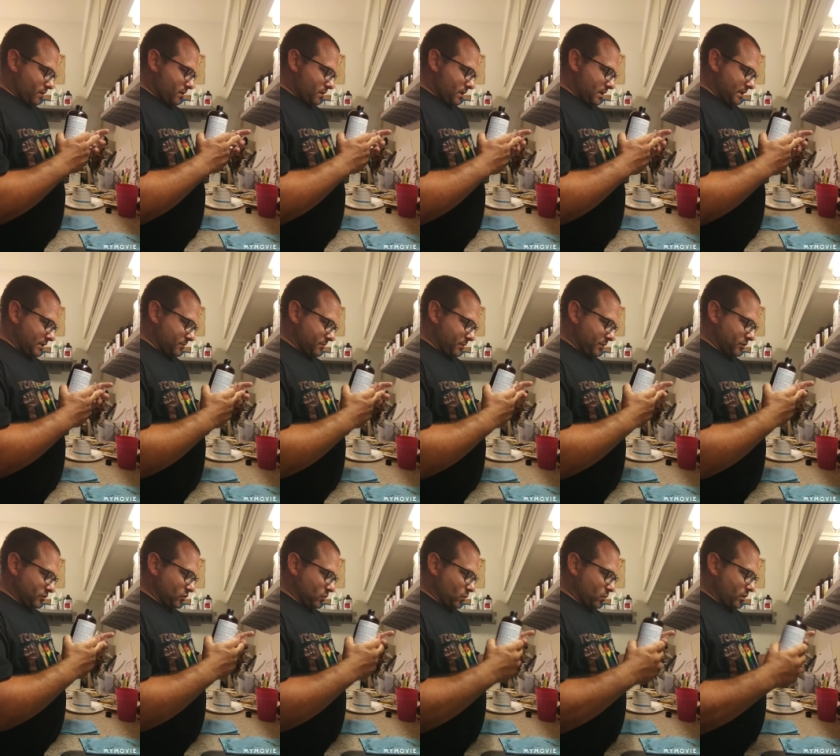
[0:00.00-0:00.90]
It
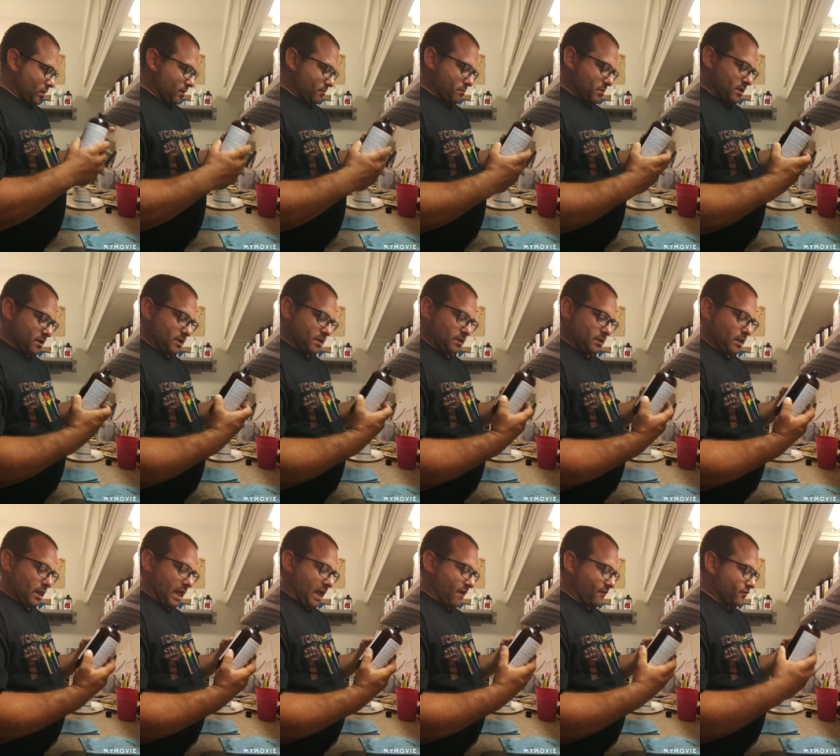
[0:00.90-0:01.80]
depends on what I'm making. The
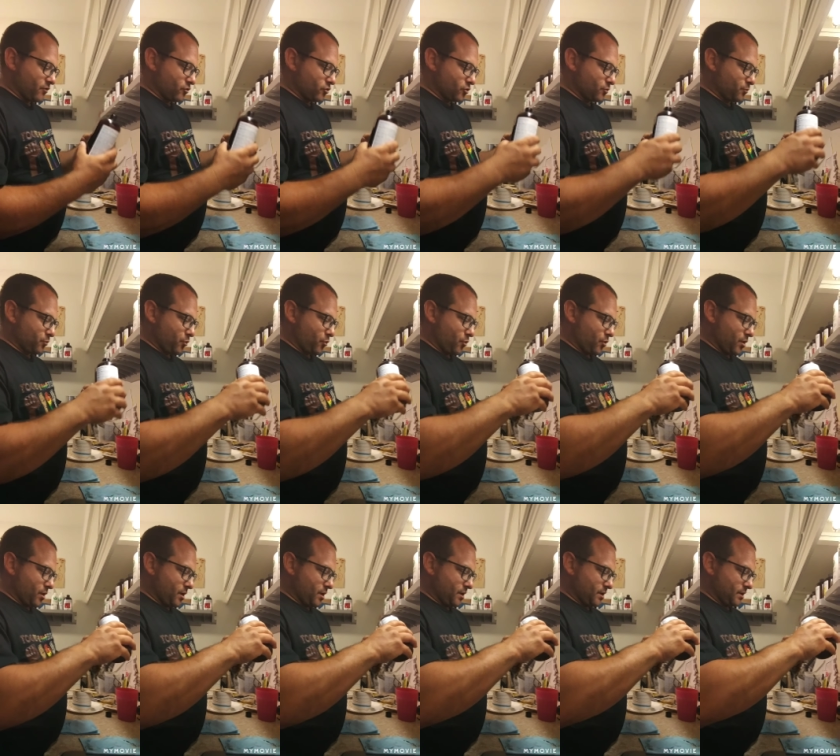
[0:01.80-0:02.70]
lavender is
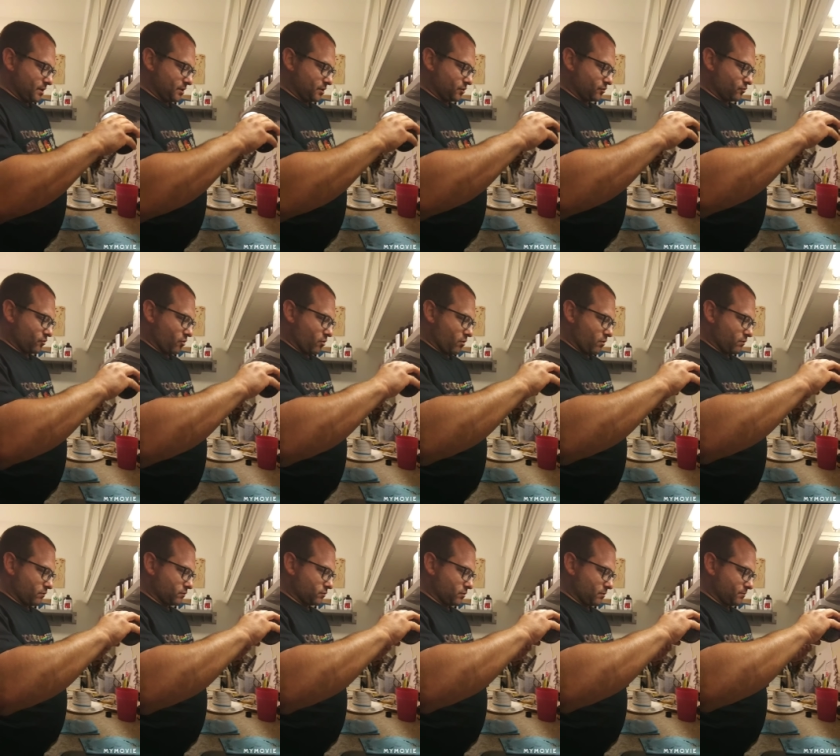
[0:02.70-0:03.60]
pretty
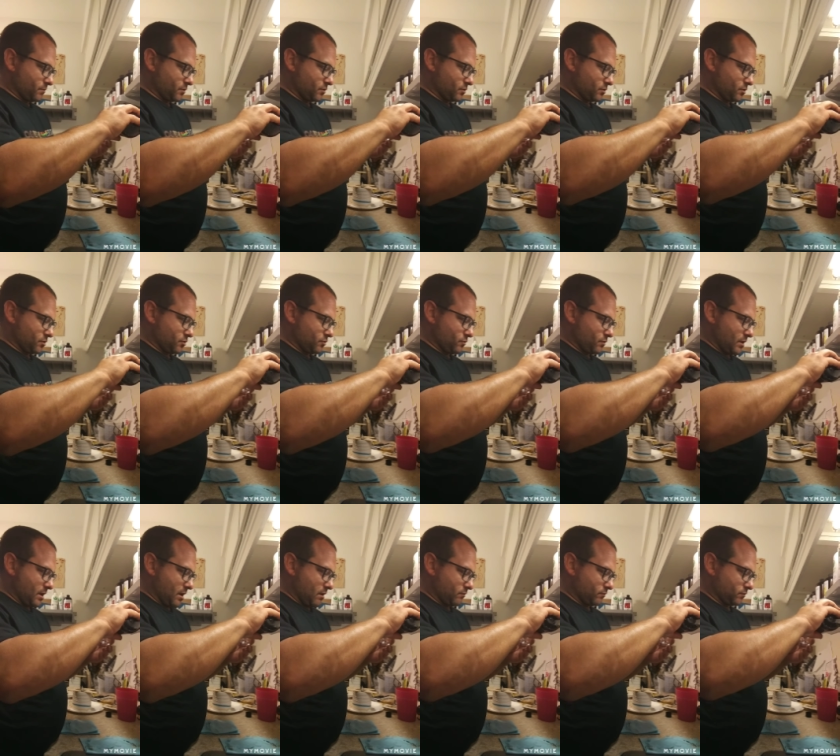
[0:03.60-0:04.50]
strong, so I'm just going to do an
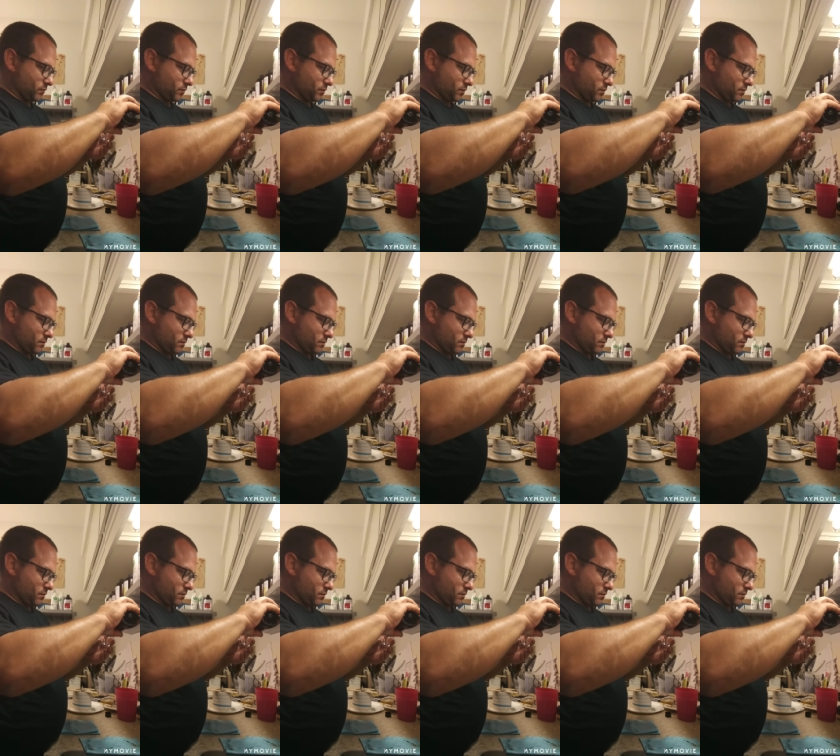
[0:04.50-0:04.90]
ounce.